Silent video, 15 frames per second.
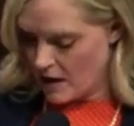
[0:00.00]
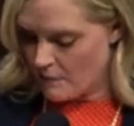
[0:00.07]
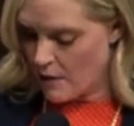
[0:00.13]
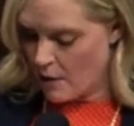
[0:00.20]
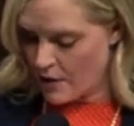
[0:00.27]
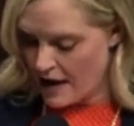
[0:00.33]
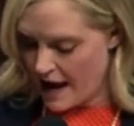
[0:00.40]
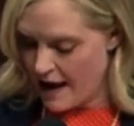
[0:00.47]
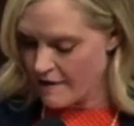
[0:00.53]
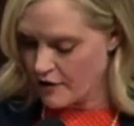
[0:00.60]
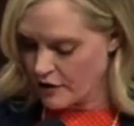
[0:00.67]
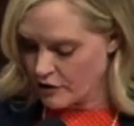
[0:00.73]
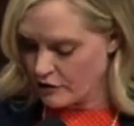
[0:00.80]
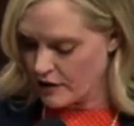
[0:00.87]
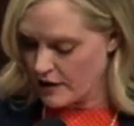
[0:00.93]
but we have
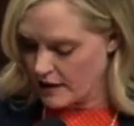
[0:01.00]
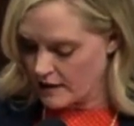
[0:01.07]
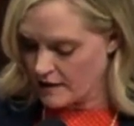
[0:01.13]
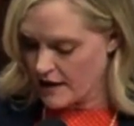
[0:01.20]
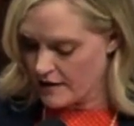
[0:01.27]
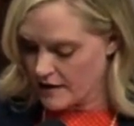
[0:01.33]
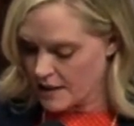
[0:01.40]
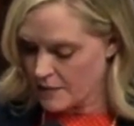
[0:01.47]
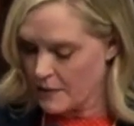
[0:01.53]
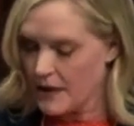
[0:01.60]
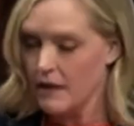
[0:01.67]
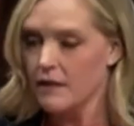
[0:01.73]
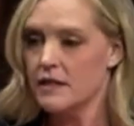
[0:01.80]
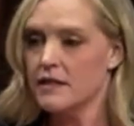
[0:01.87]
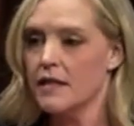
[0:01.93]
heard critics say this bill is